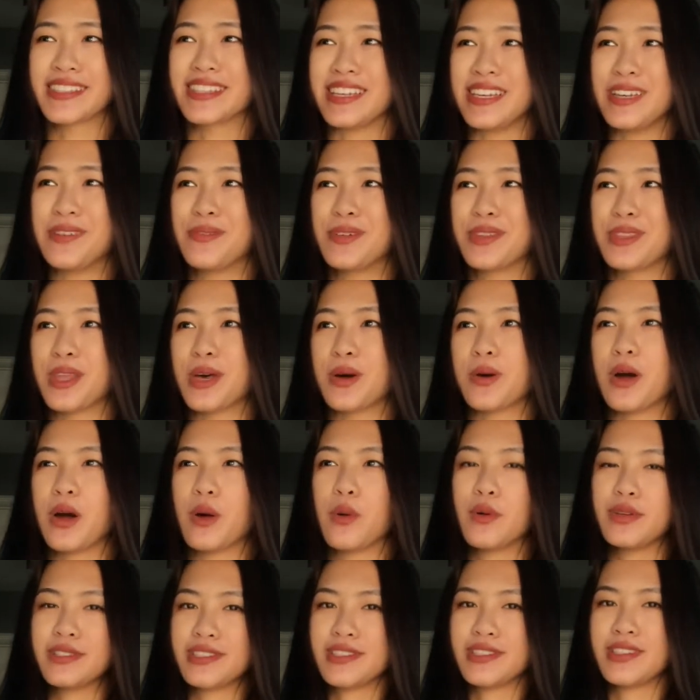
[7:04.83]
even though I
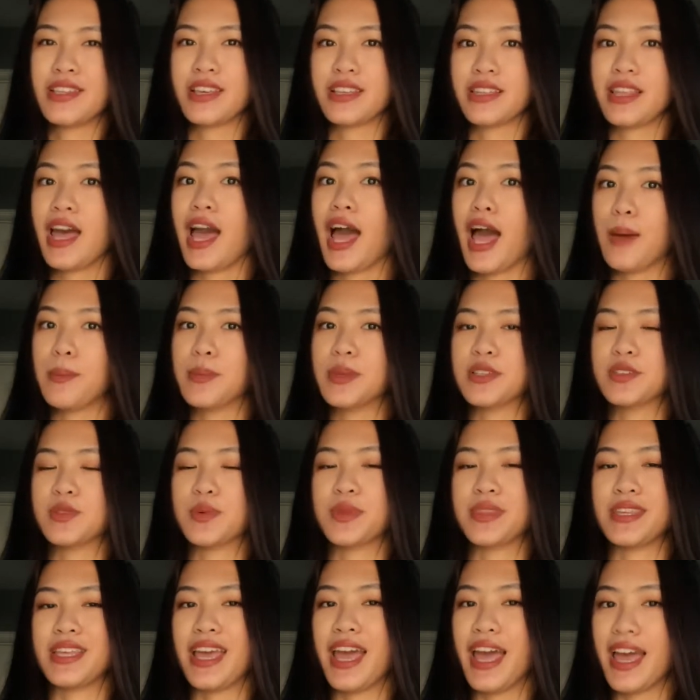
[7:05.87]
wasn't like the happiest with
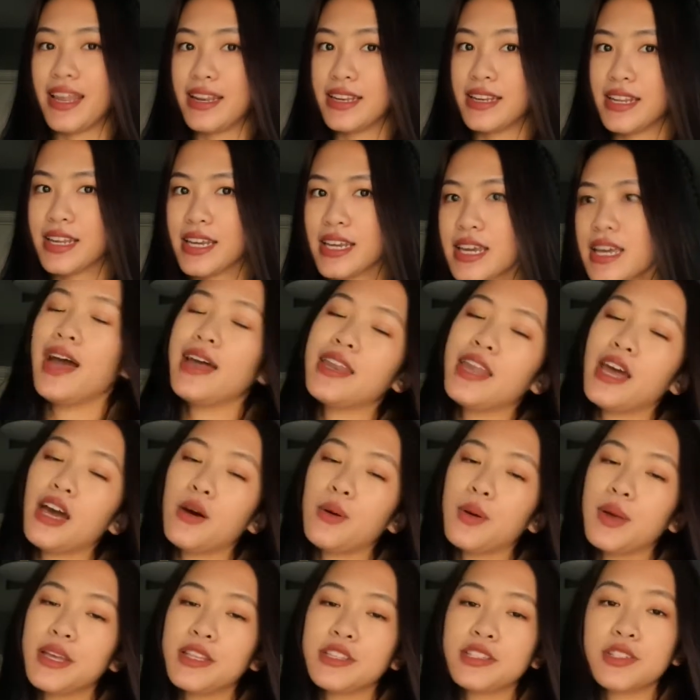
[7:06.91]
the ending. And
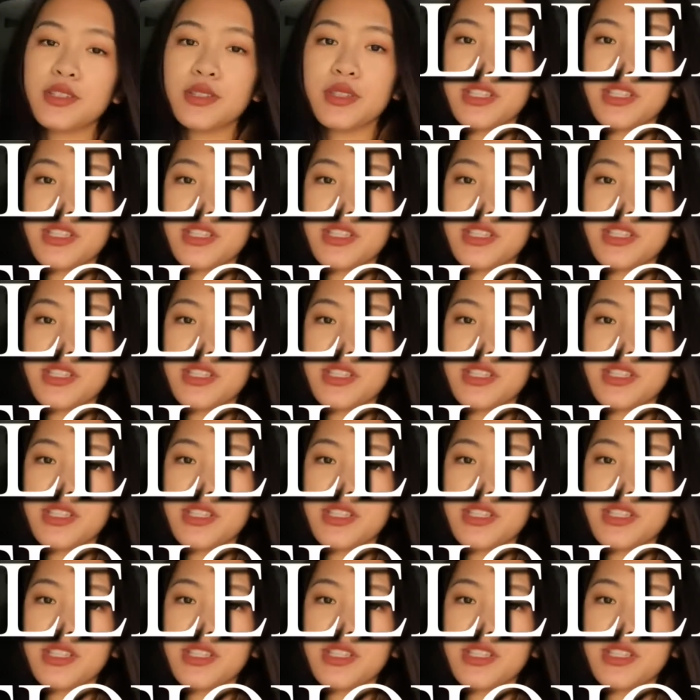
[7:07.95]
now into the